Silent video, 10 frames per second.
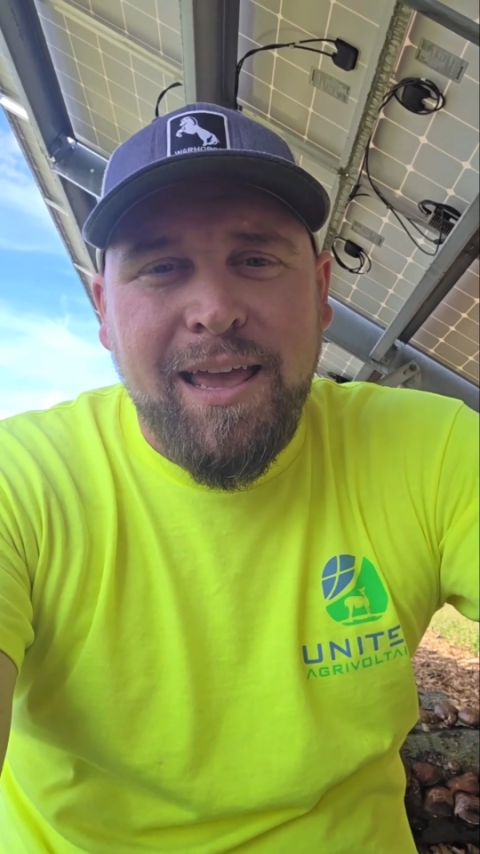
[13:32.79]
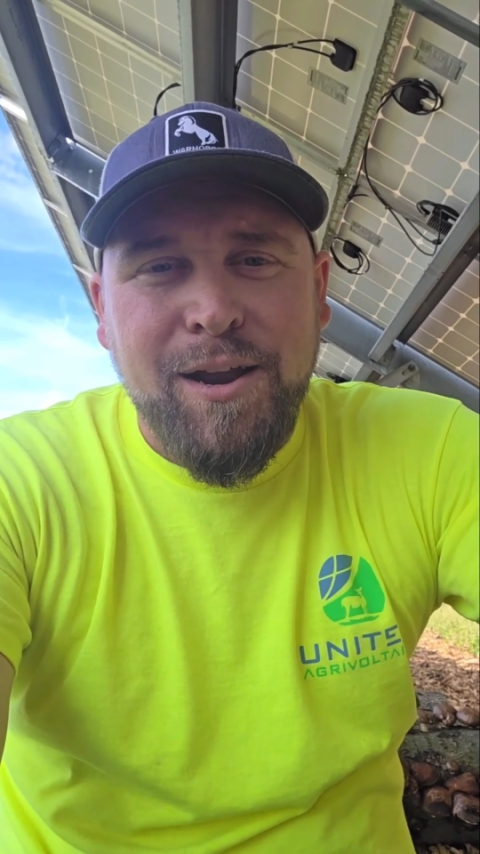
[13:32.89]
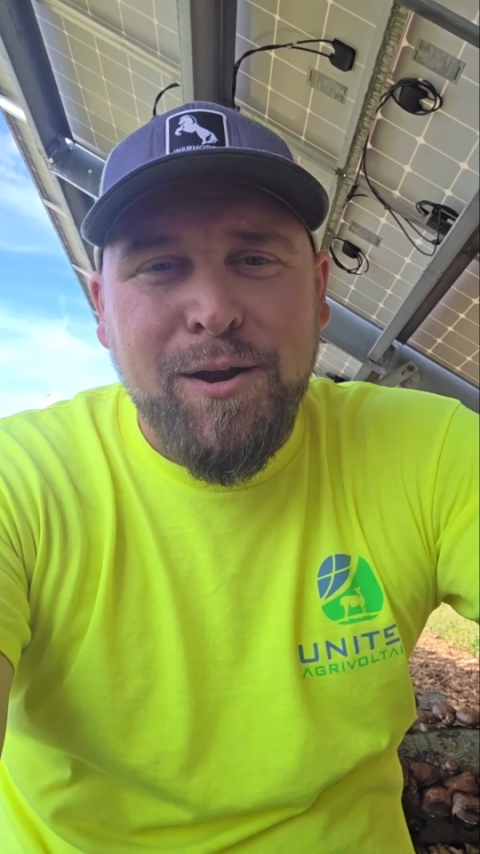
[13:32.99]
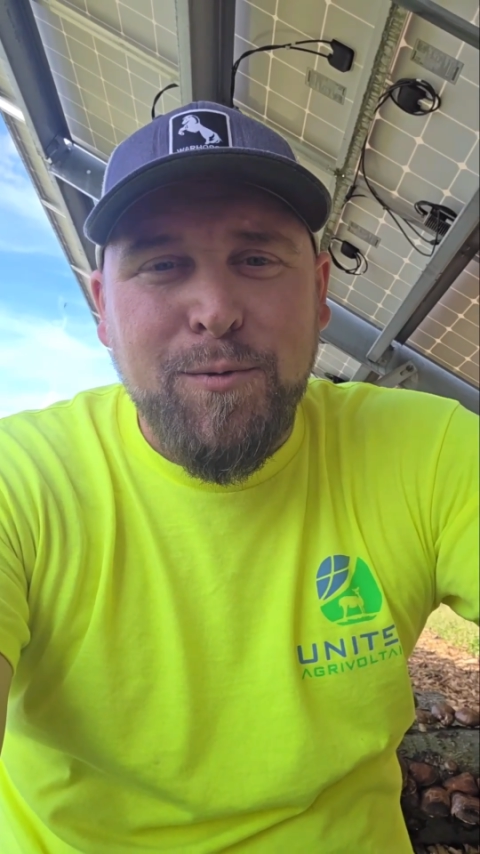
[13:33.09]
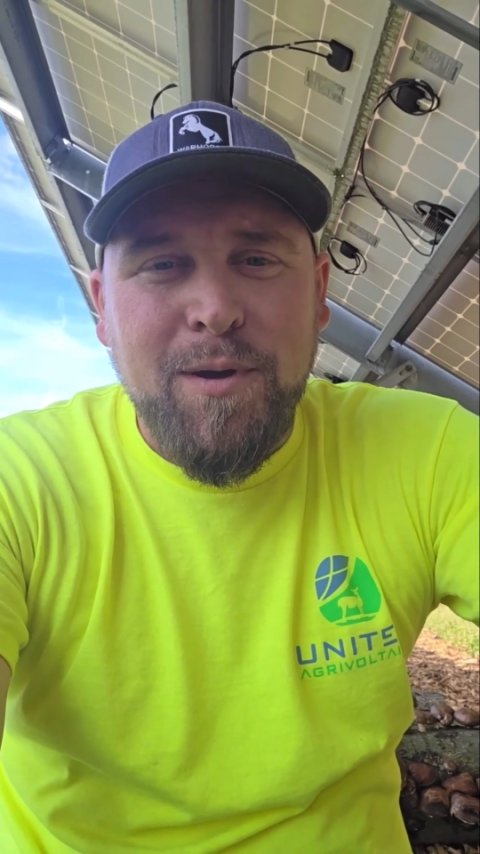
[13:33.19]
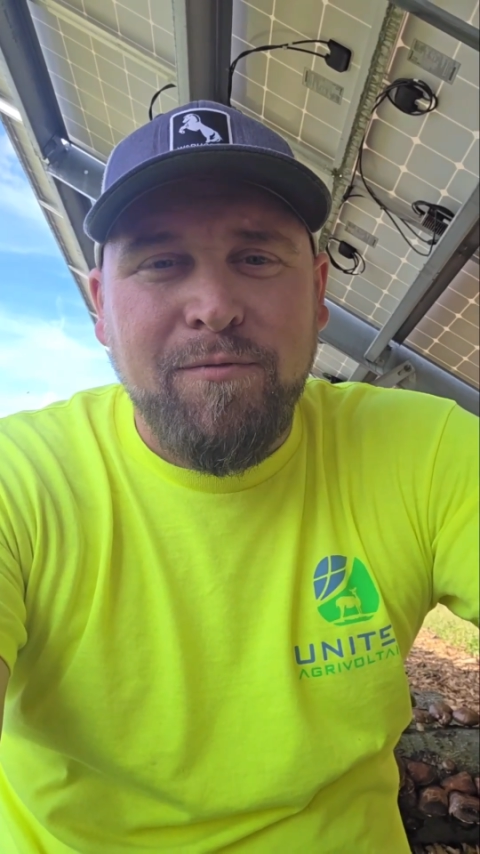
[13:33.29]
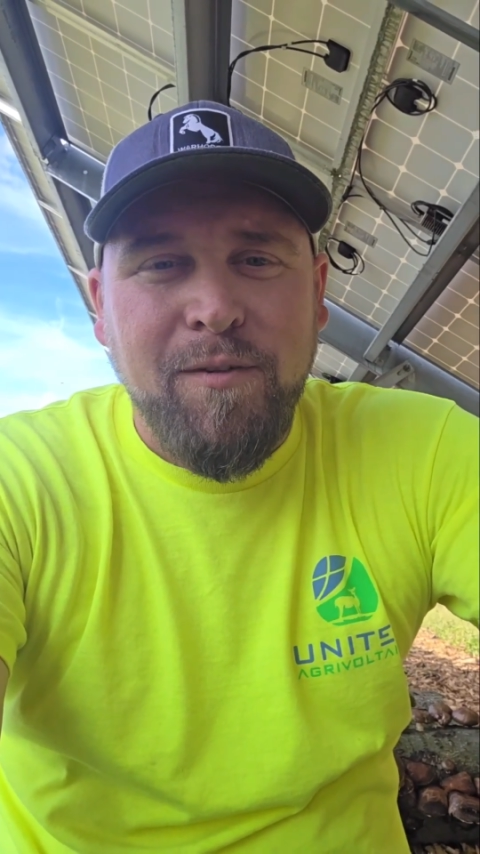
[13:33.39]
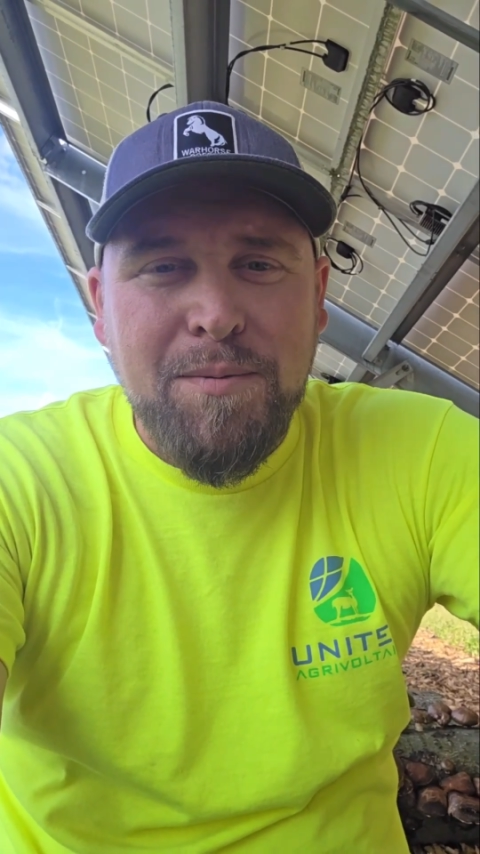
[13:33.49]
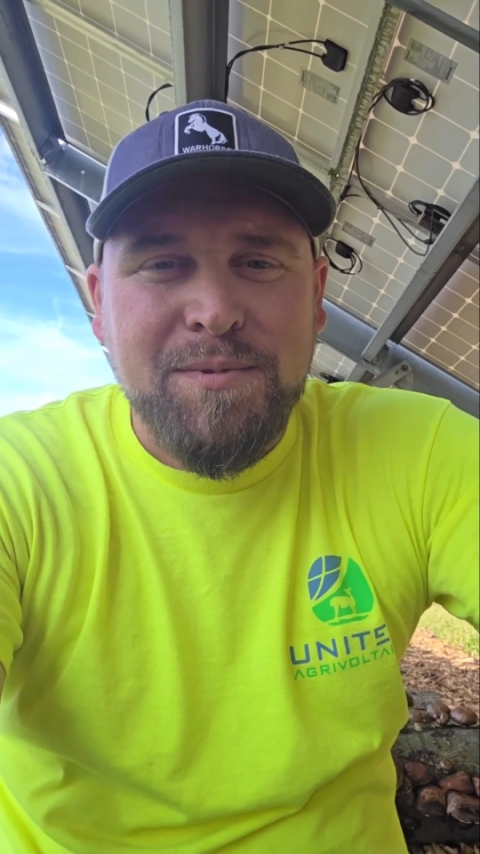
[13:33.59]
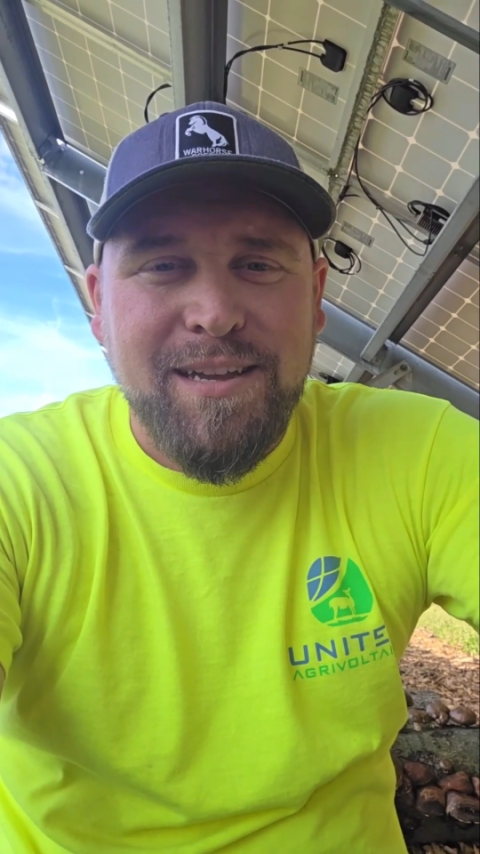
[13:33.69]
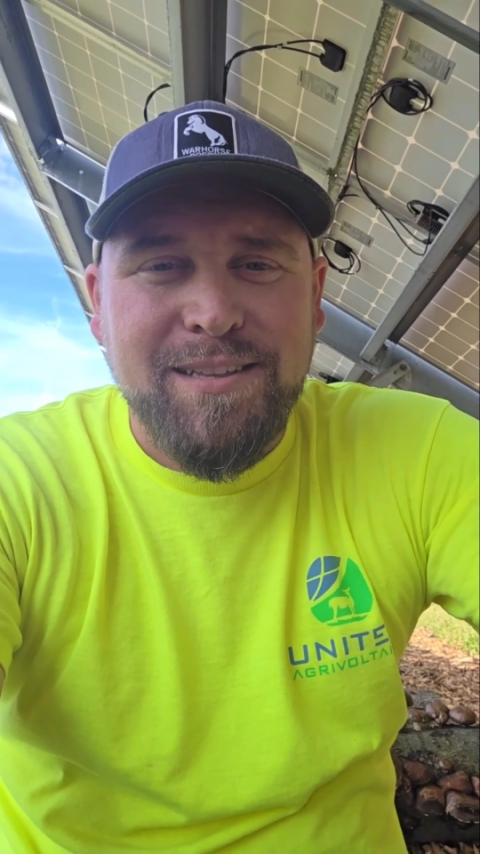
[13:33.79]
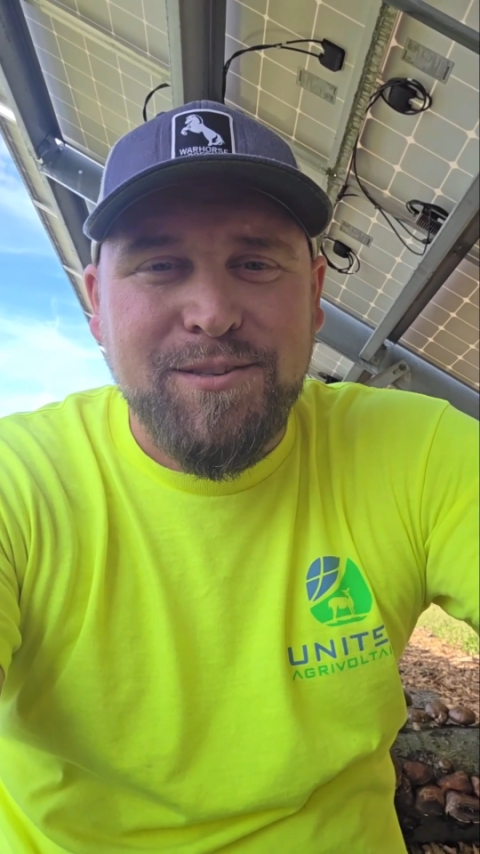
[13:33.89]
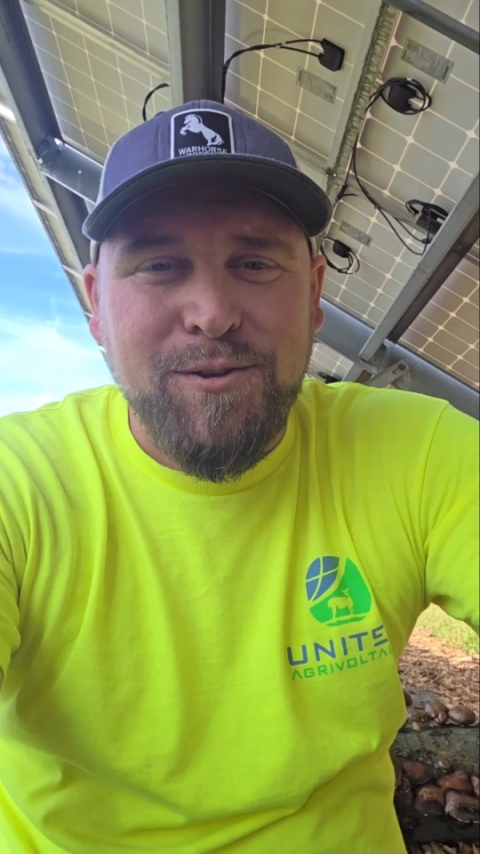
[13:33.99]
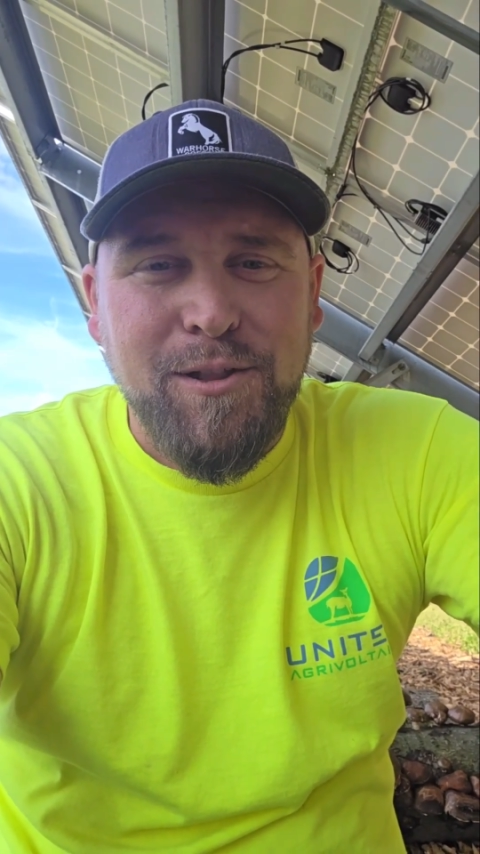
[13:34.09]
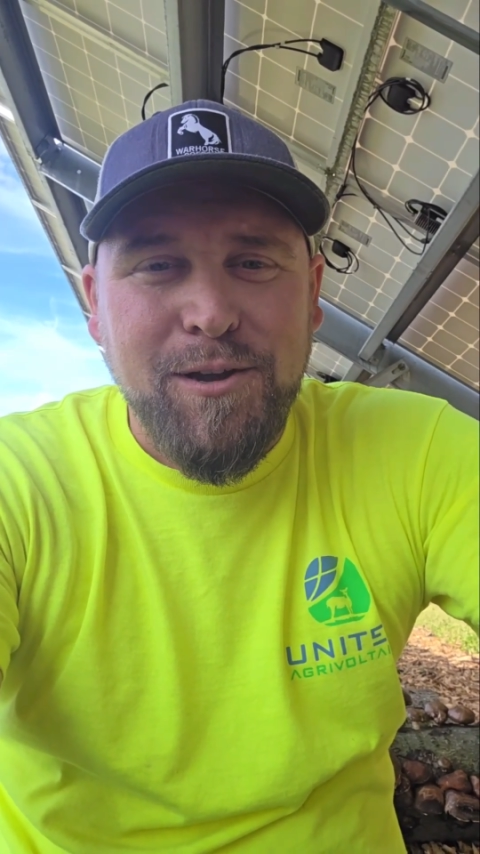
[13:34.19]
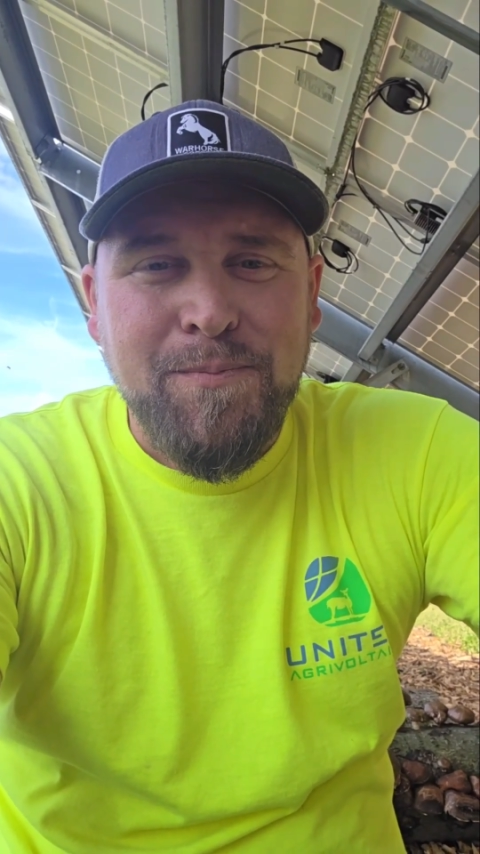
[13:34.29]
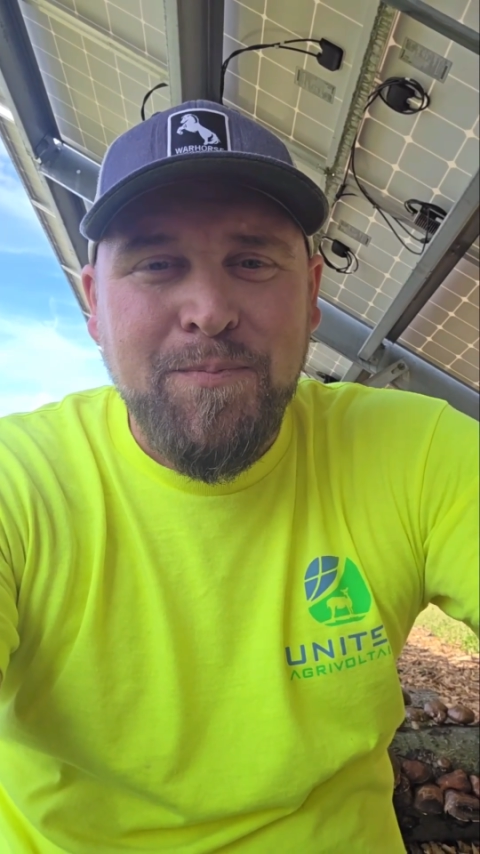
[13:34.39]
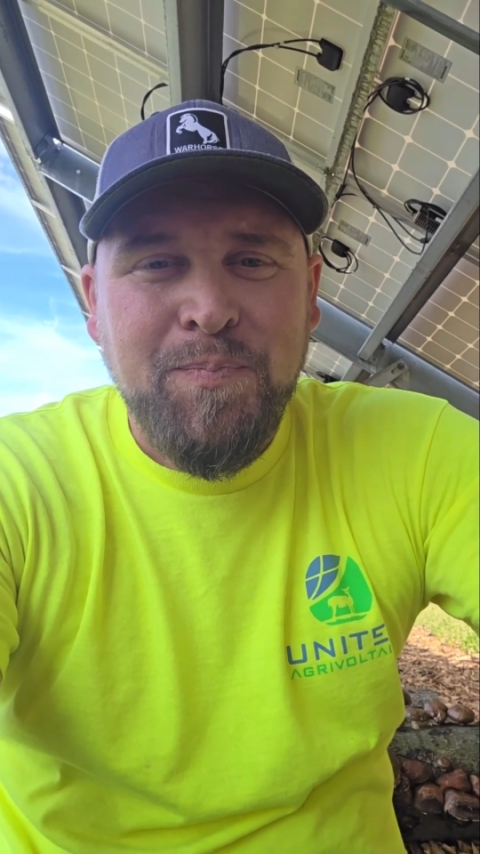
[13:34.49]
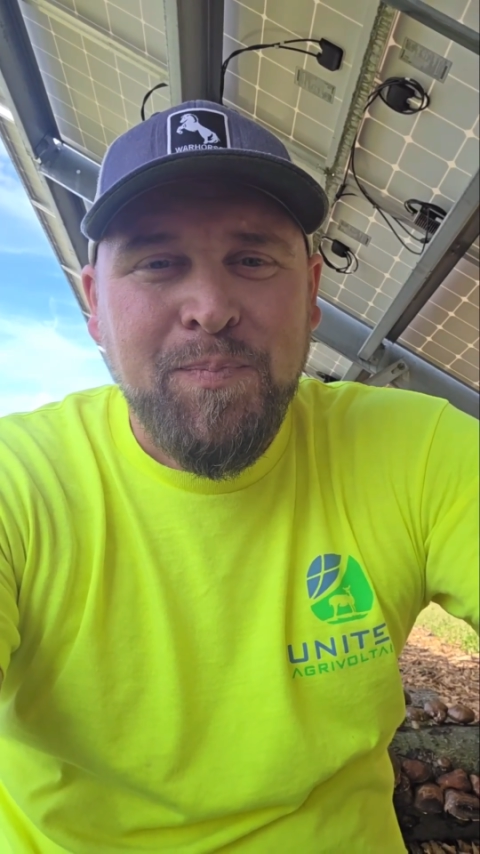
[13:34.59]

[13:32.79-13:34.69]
here with Farmstead Solar,